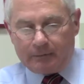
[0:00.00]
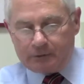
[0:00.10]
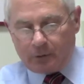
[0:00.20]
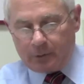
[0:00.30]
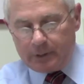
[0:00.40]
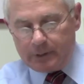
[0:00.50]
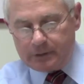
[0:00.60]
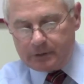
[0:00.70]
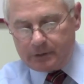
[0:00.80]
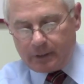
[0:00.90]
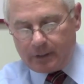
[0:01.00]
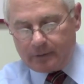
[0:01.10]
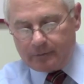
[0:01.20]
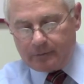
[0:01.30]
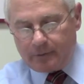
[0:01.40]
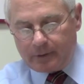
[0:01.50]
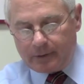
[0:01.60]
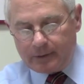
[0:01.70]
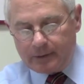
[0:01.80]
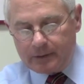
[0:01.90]
So it is
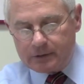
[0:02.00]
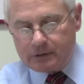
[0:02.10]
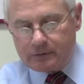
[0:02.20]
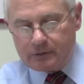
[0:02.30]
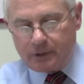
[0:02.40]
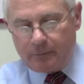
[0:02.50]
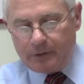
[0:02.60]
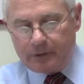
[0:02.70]
something